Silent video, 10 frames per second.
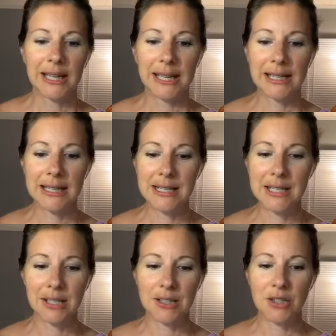and
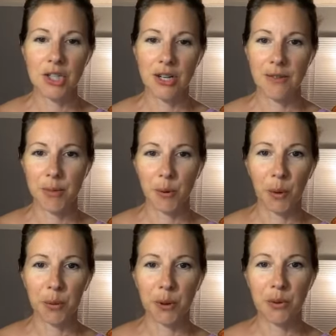I'll share the
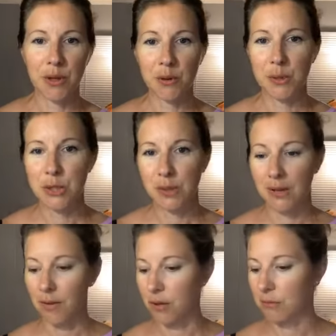BOGO book with you, which will
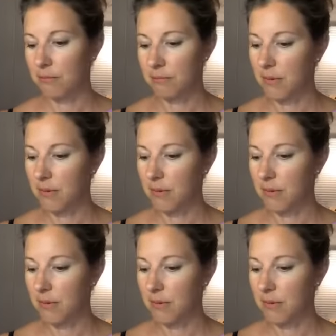give you